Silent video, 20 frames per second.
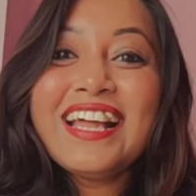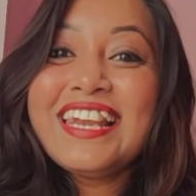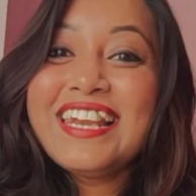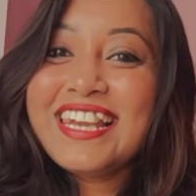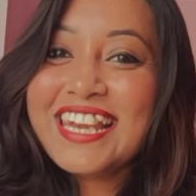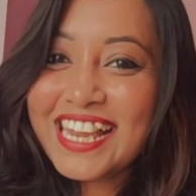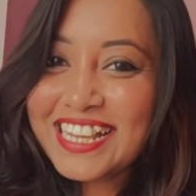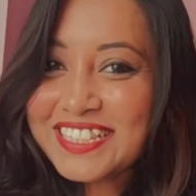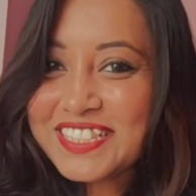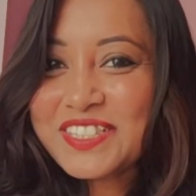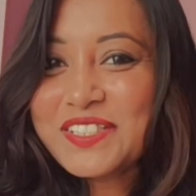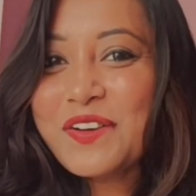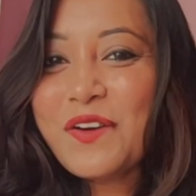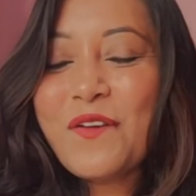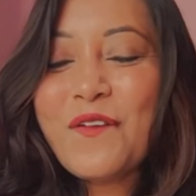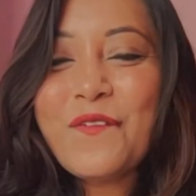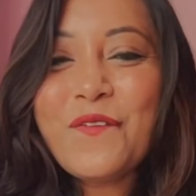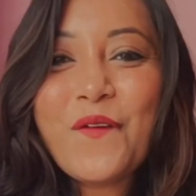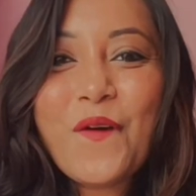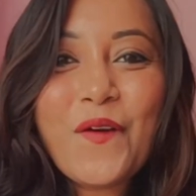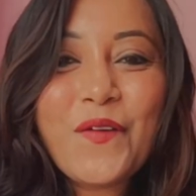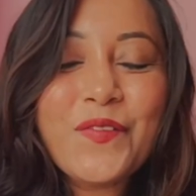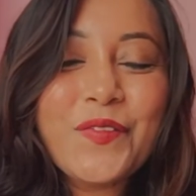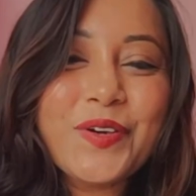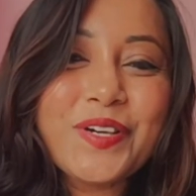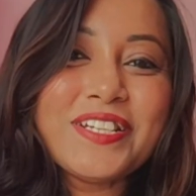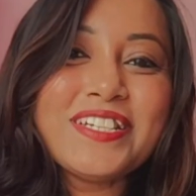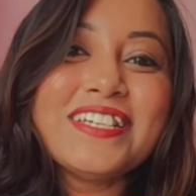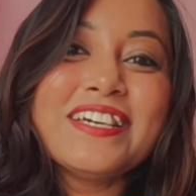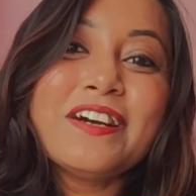let's go
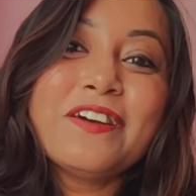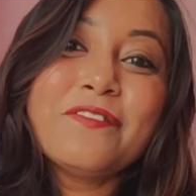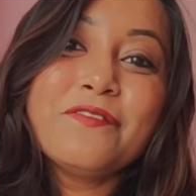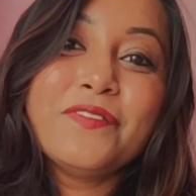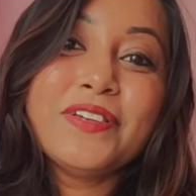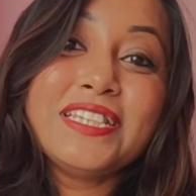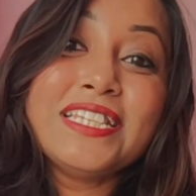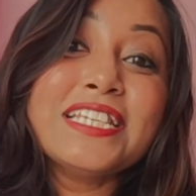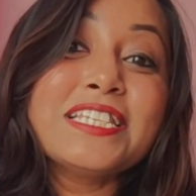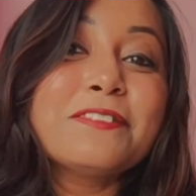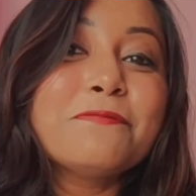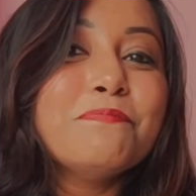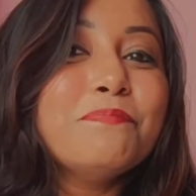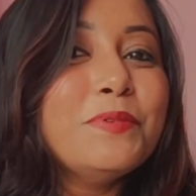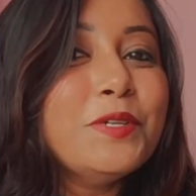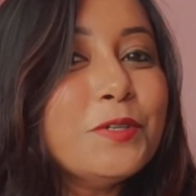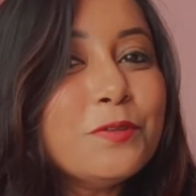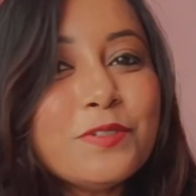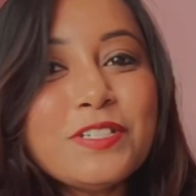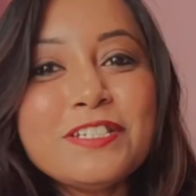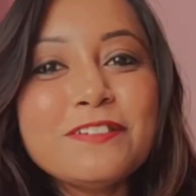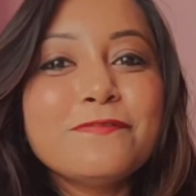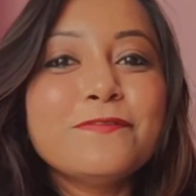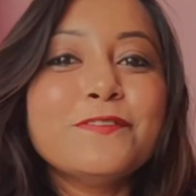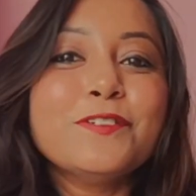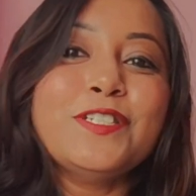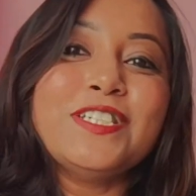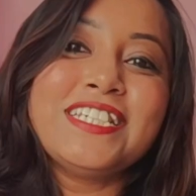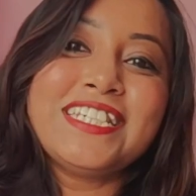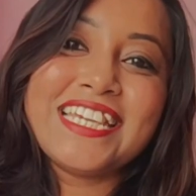forward with this
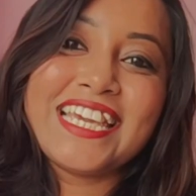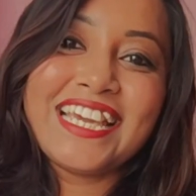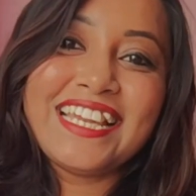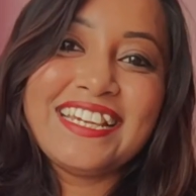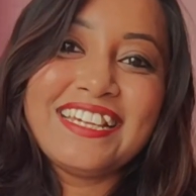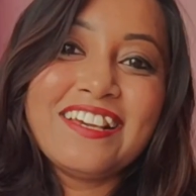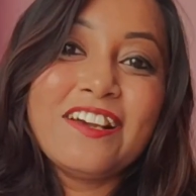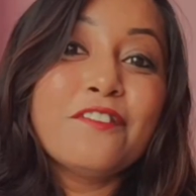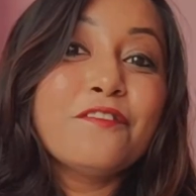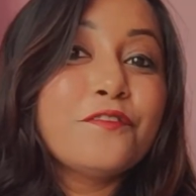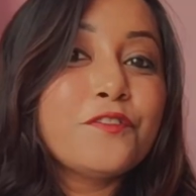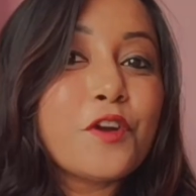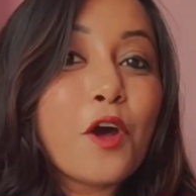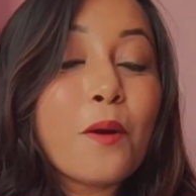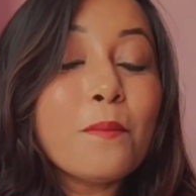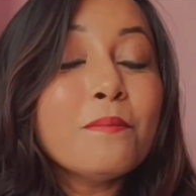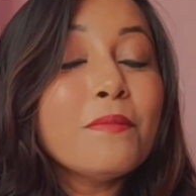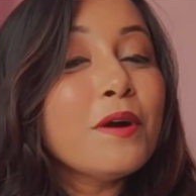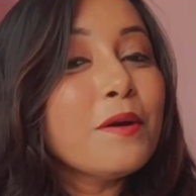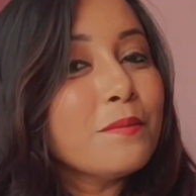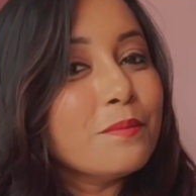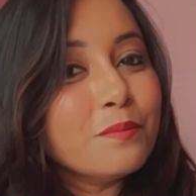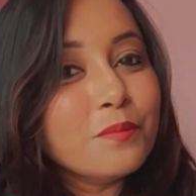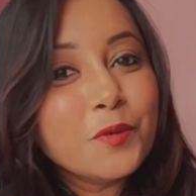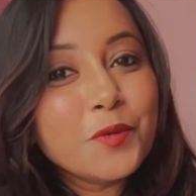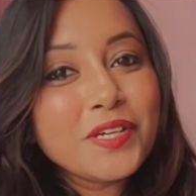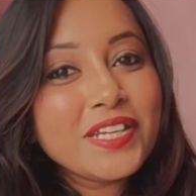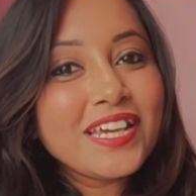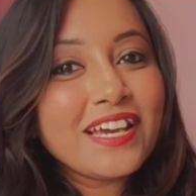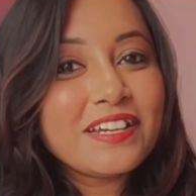beautiful tale from
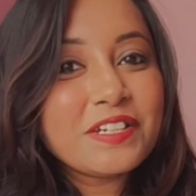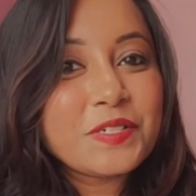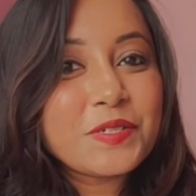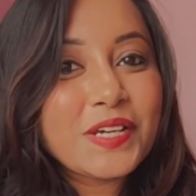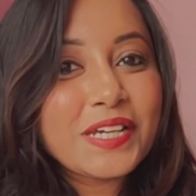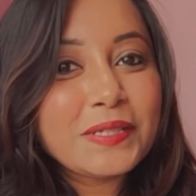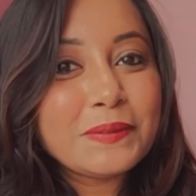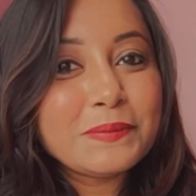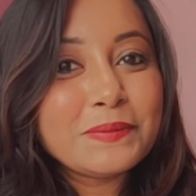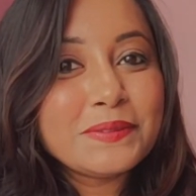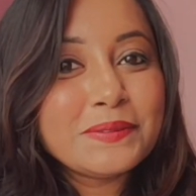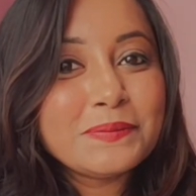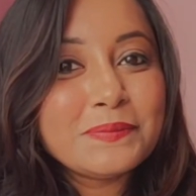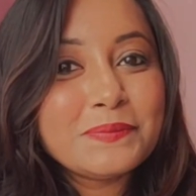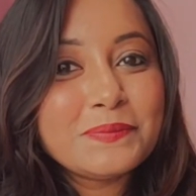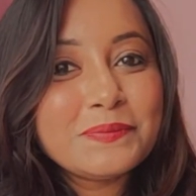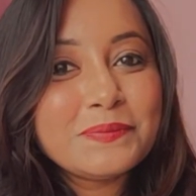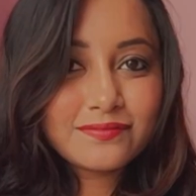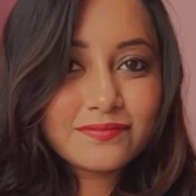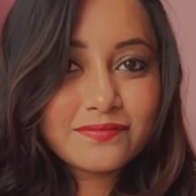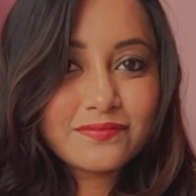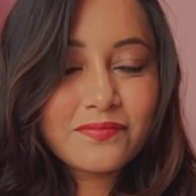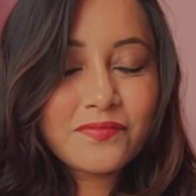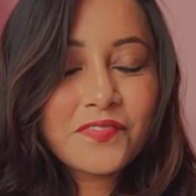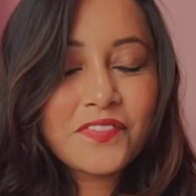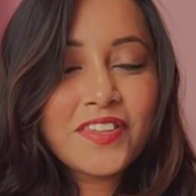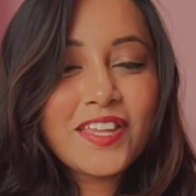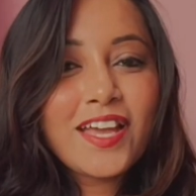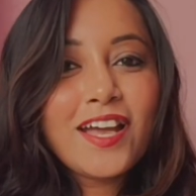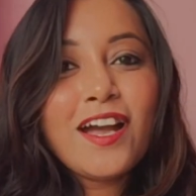Muria tribe.
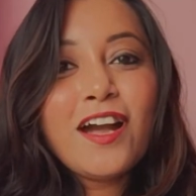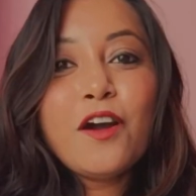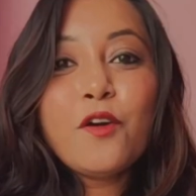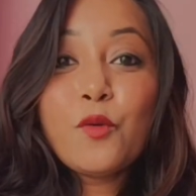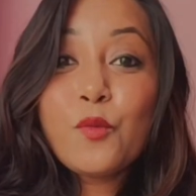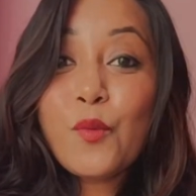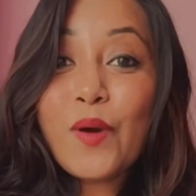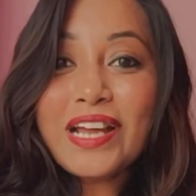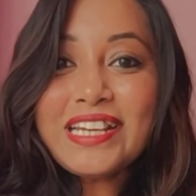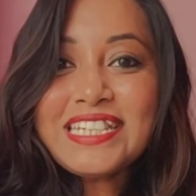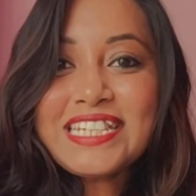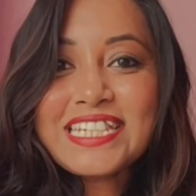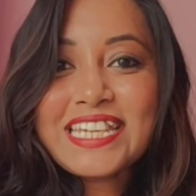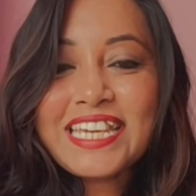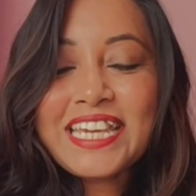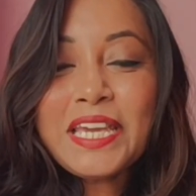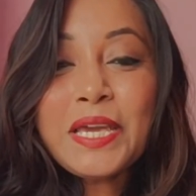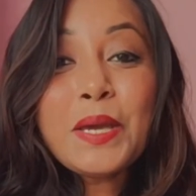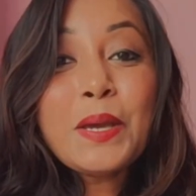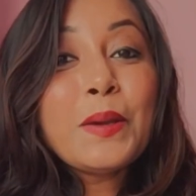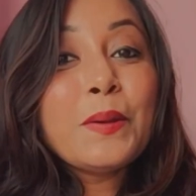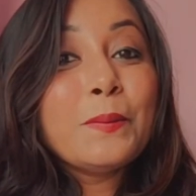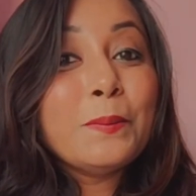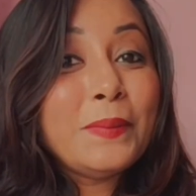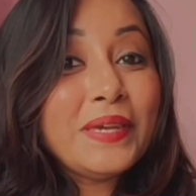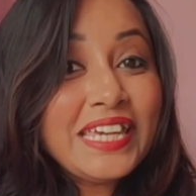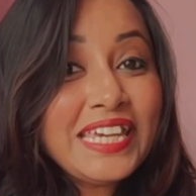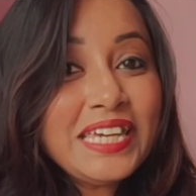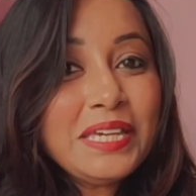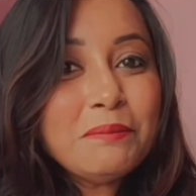One day,
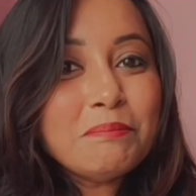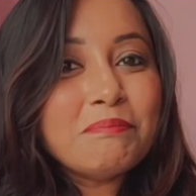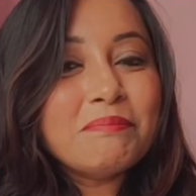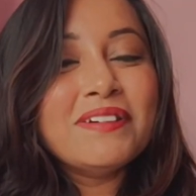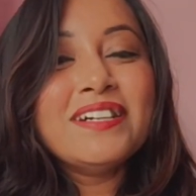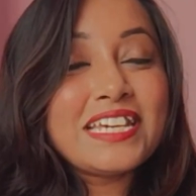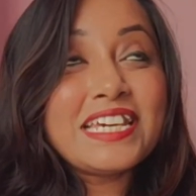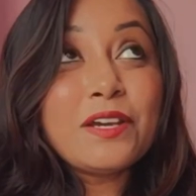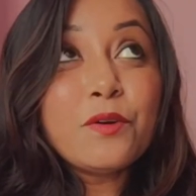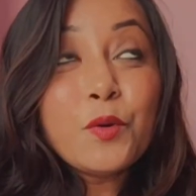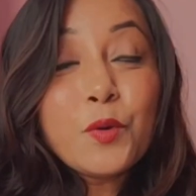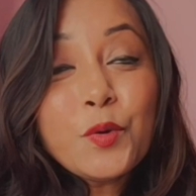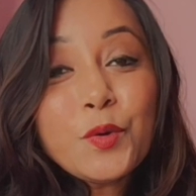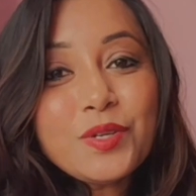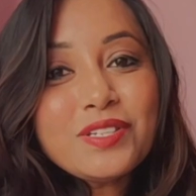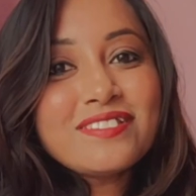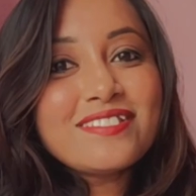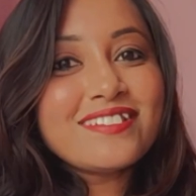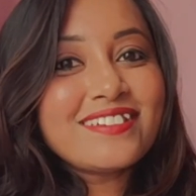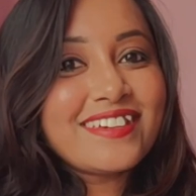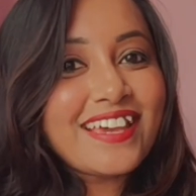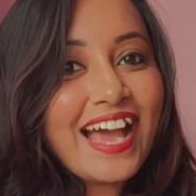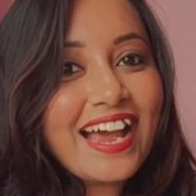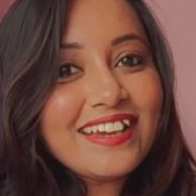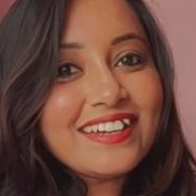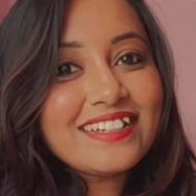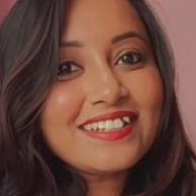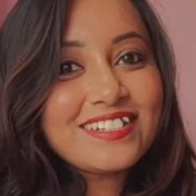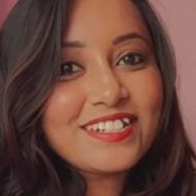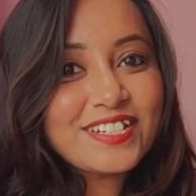Bhim, who is a
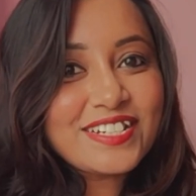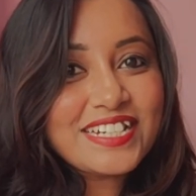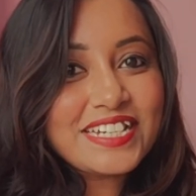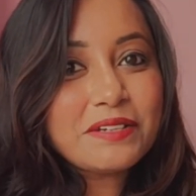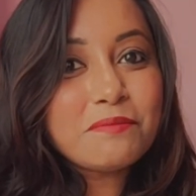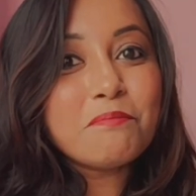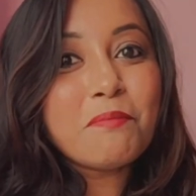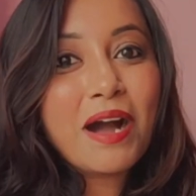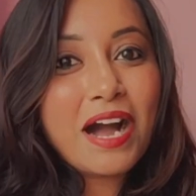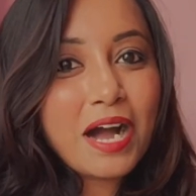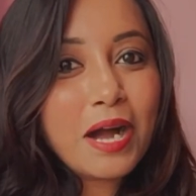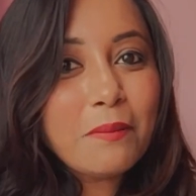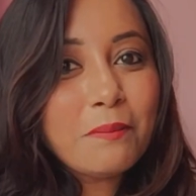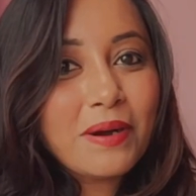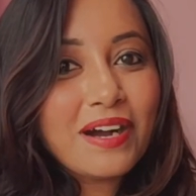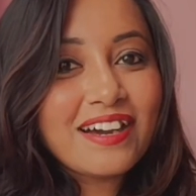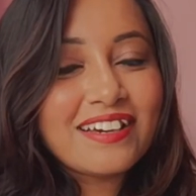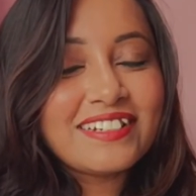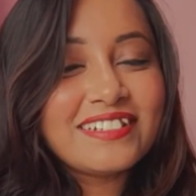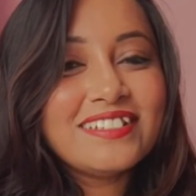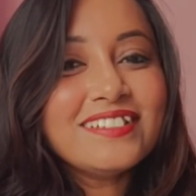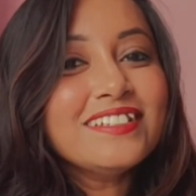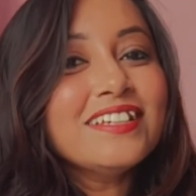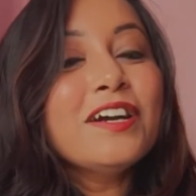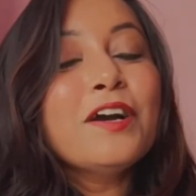character in Mahabharata,